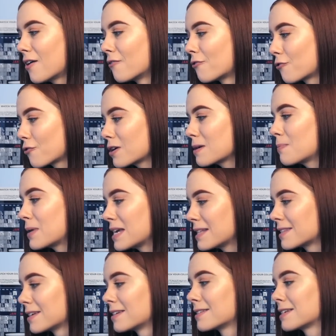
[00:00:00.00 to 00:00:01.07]
of free
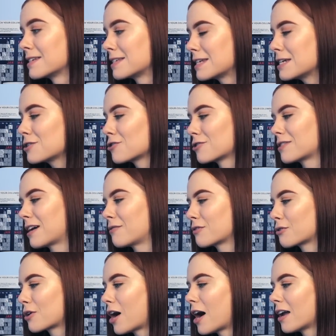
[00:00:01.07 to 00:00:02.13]
pizzas and t-shirts have
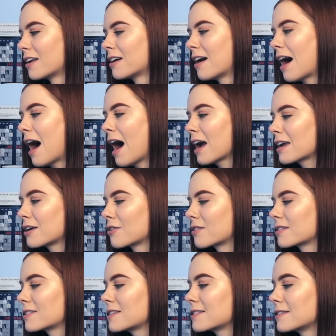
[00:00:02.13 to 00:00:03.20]
you caught? I hear
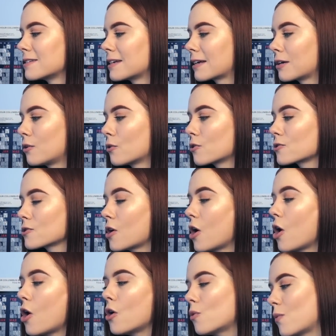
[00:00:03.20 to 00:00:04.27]
that season ticket holders
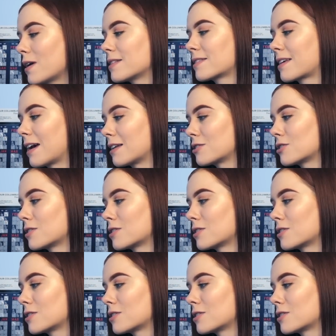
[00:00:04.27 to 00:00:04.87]
always catch